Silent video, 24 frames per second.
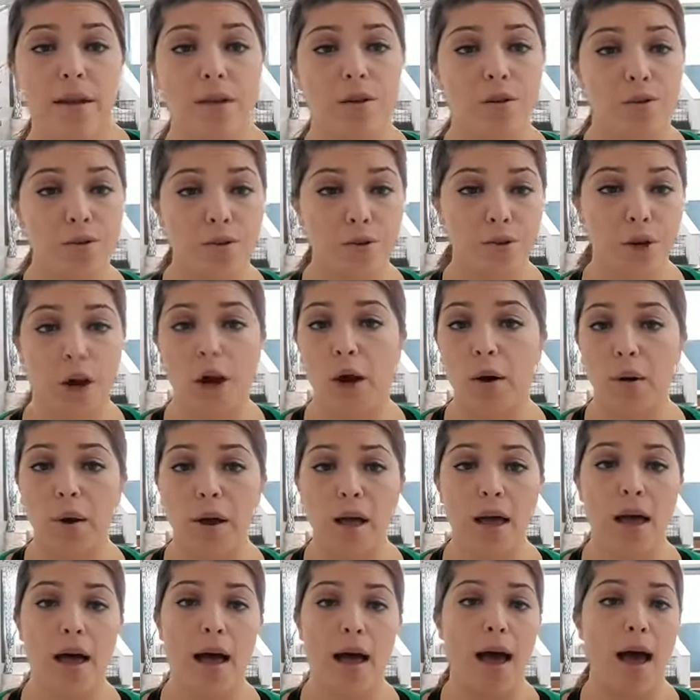So
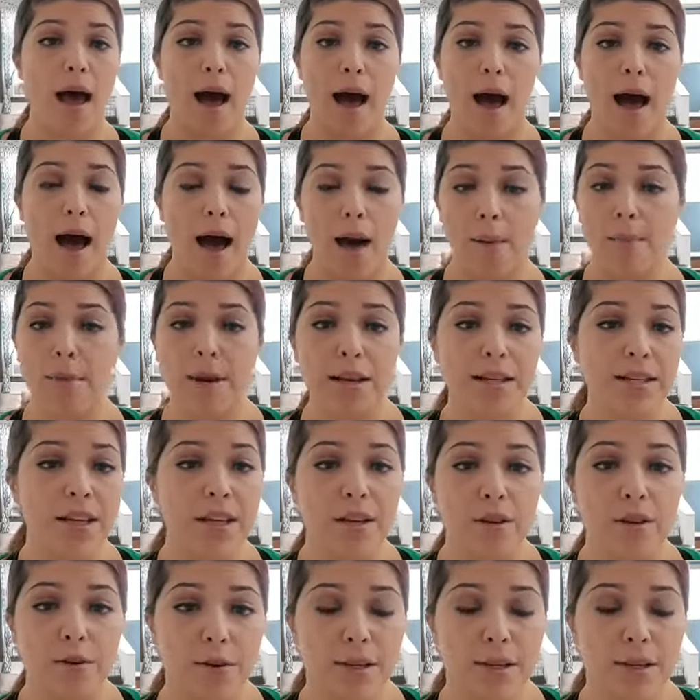I'm gonna tell you